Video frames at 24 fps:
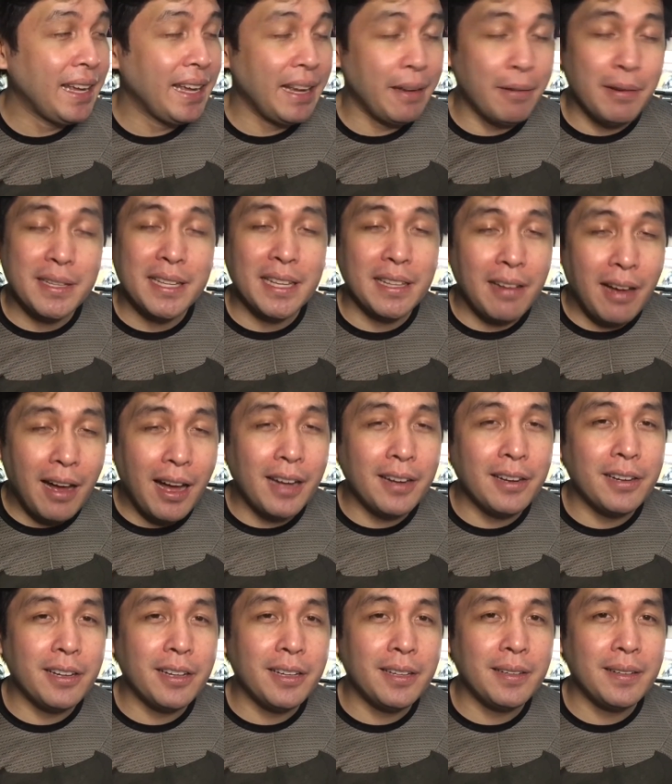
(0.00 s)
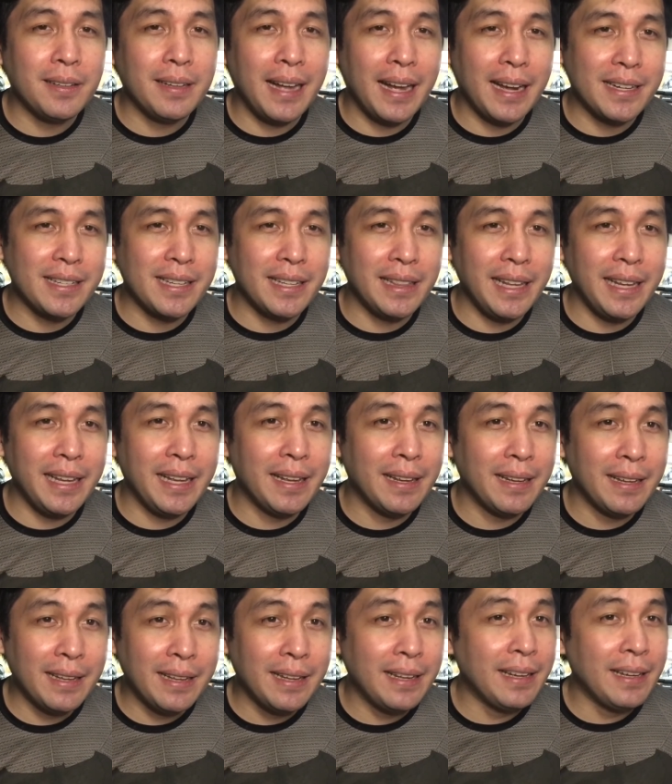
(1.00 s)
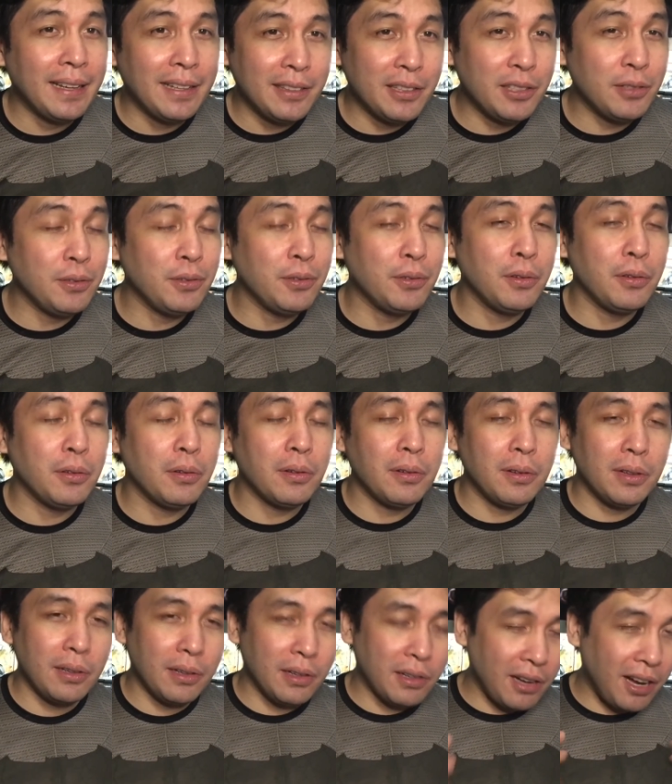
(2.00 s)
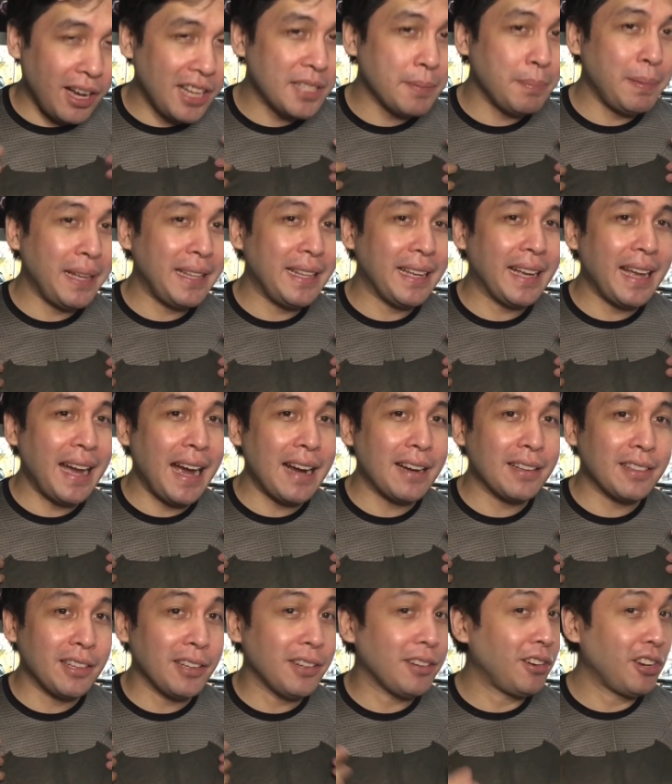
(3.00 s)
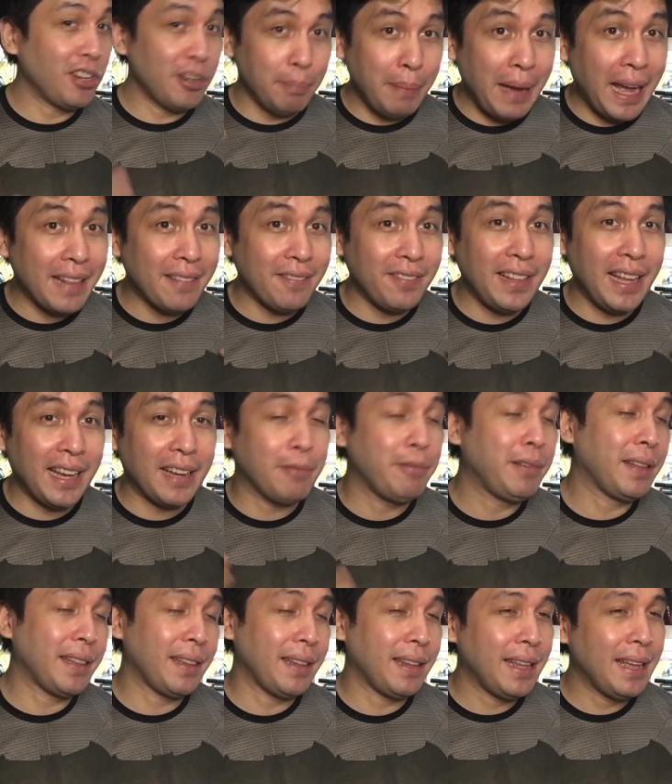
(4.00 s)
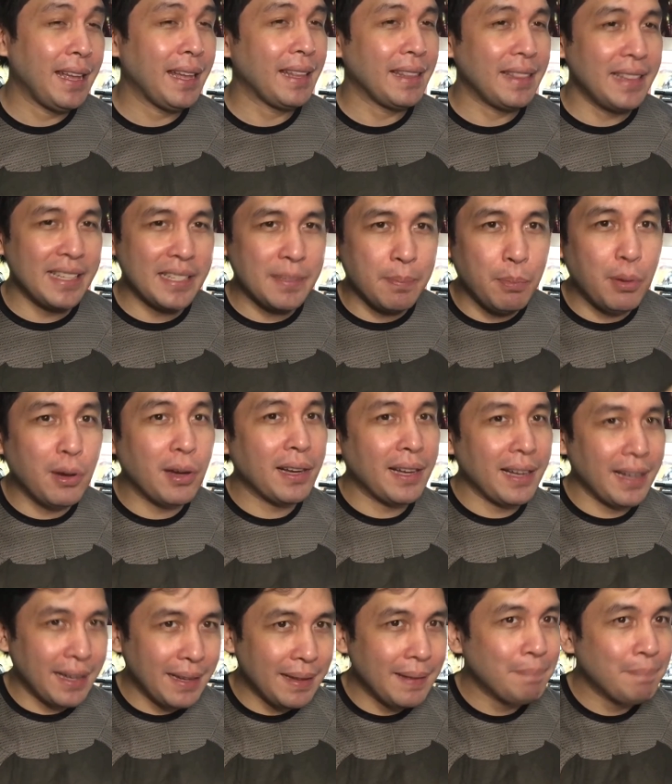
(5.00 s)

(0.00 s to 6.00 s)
it was an honor, actually, to cosplay the character, or Batfleck, with this book